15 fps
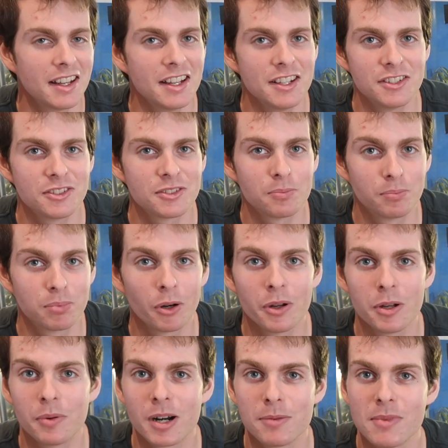It's
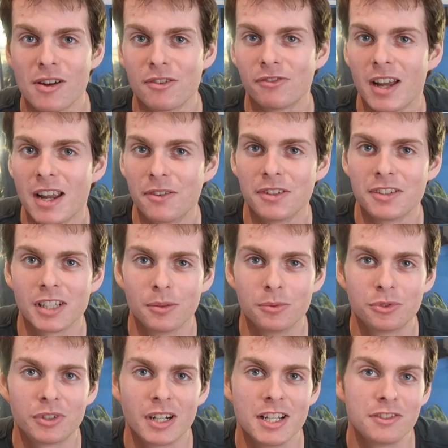probably one of my favorite
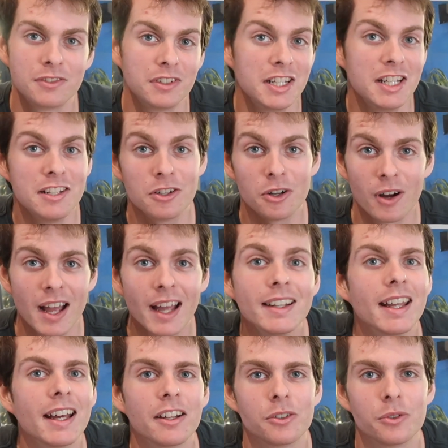substrates for indoor
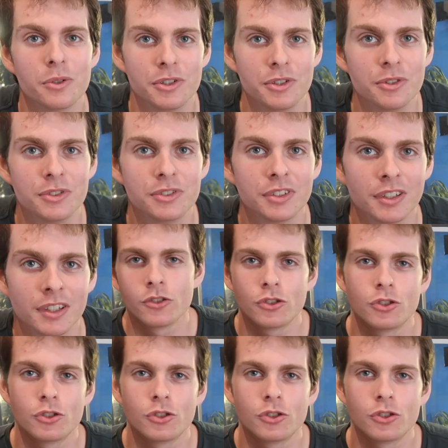and outdoor use.